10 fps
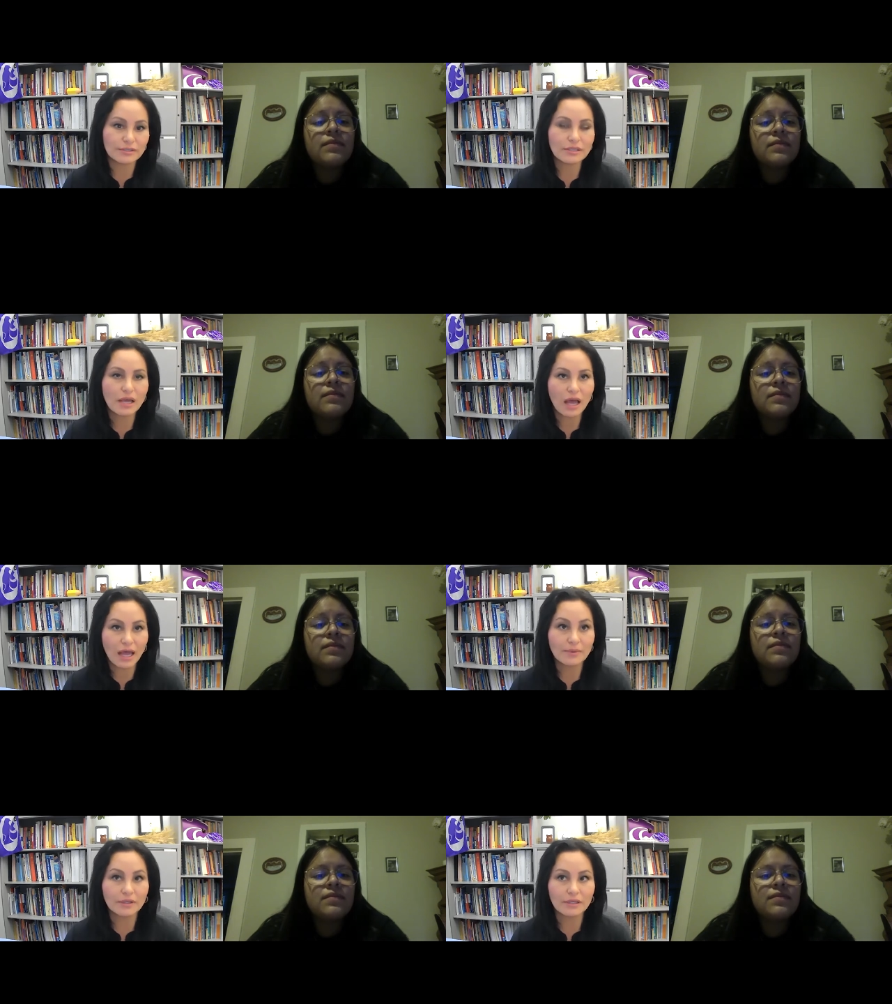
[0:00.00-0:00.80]
Speaker 1: I
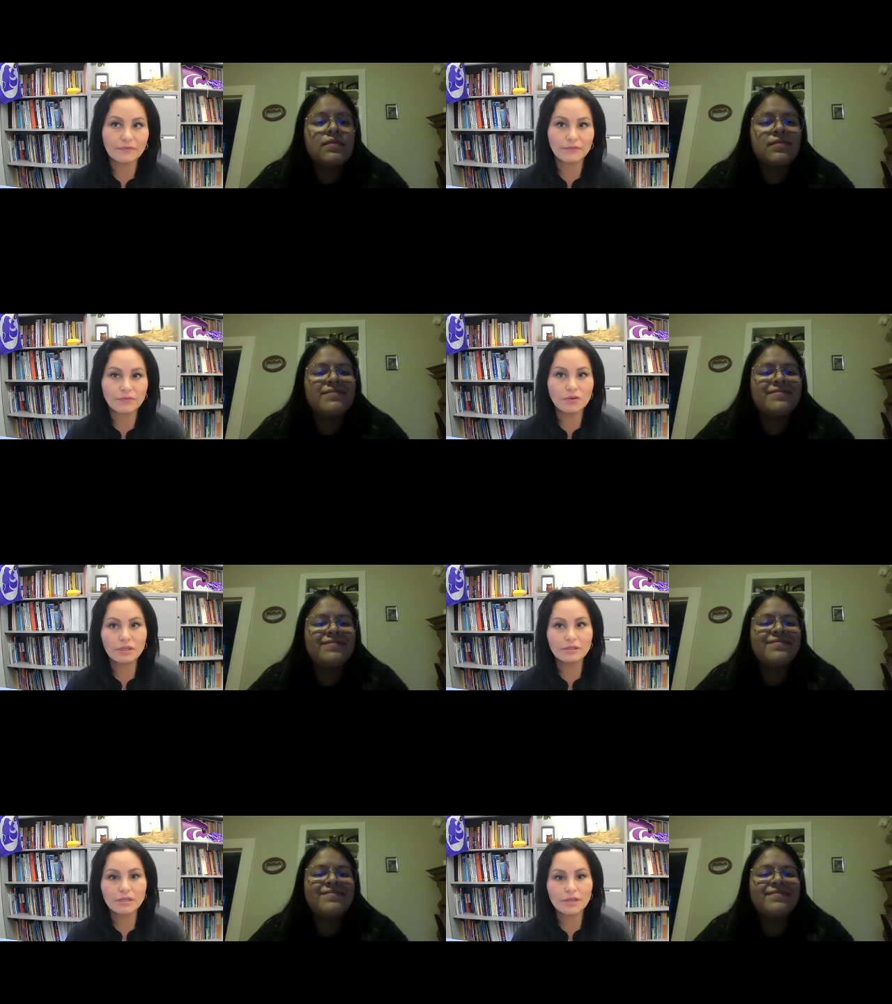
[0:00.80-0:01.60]
believe. If you can
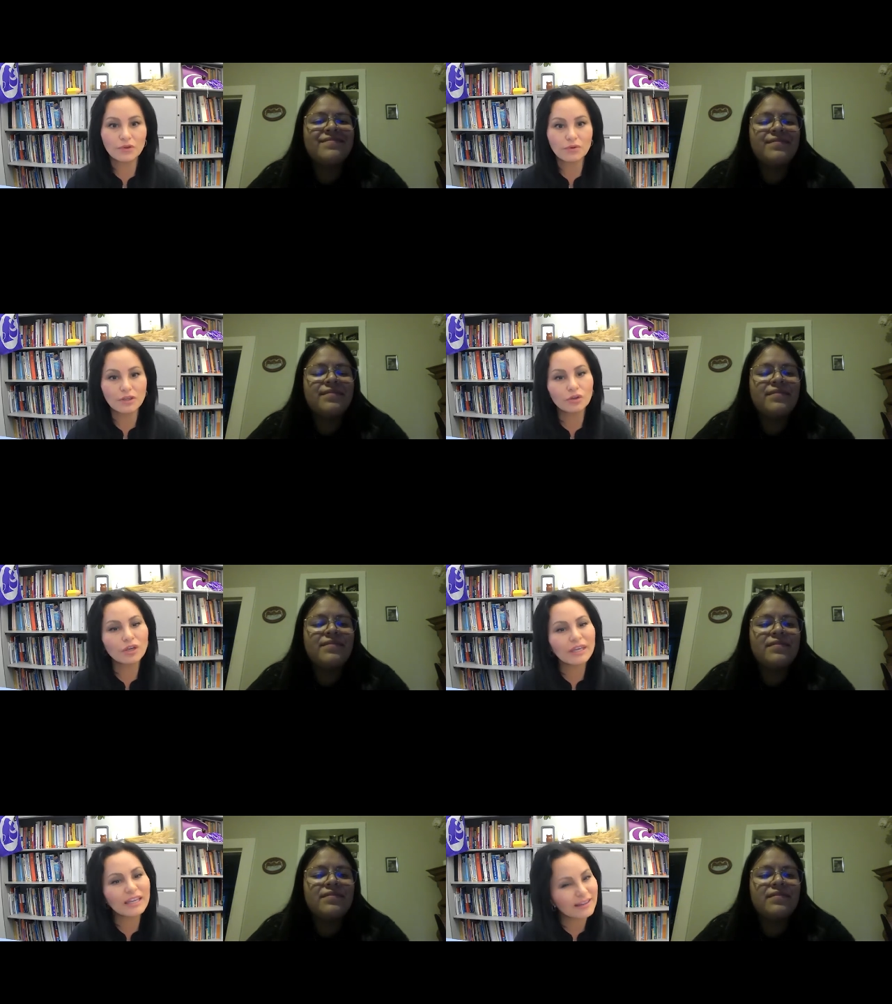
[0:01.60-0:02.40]
if you can look at
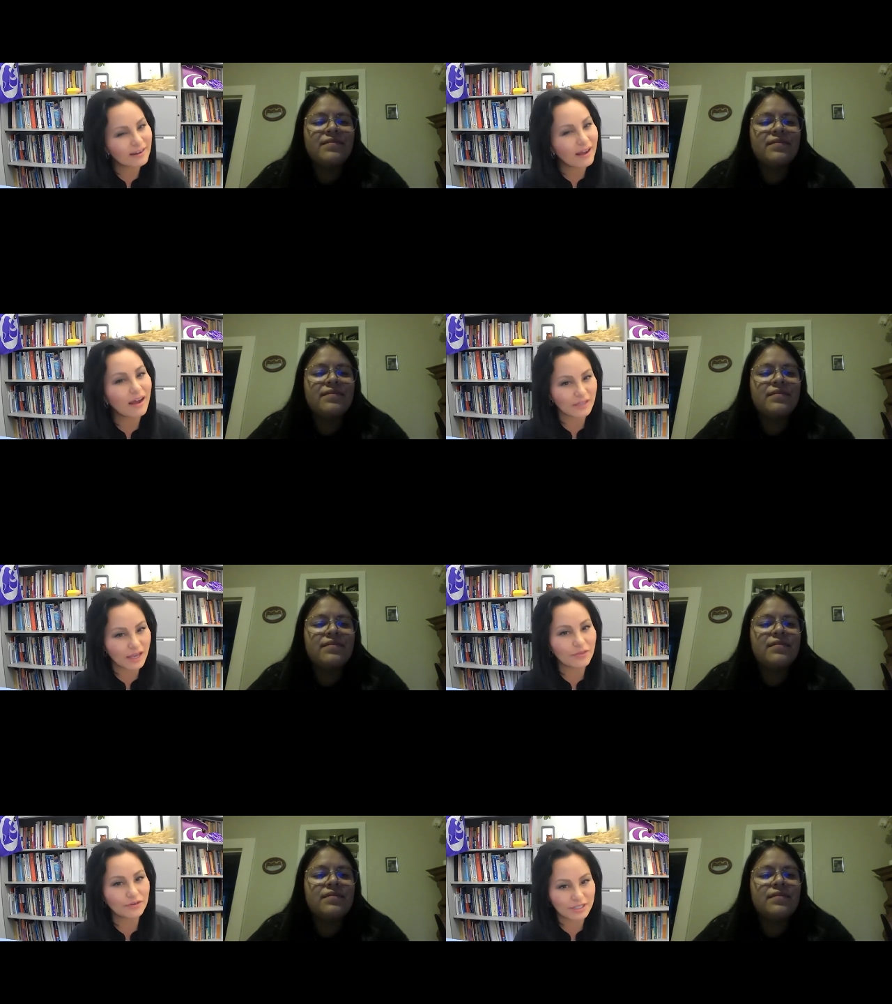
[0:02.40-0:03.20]
it on the other
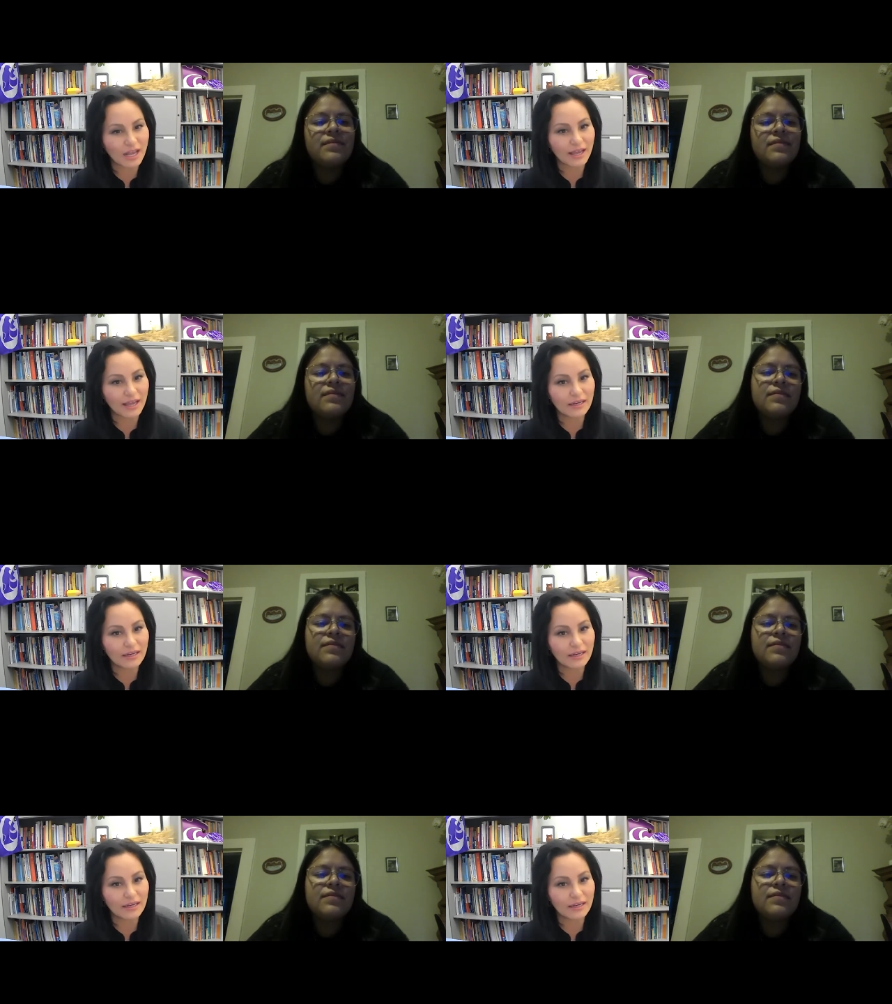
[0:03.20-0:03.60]
side,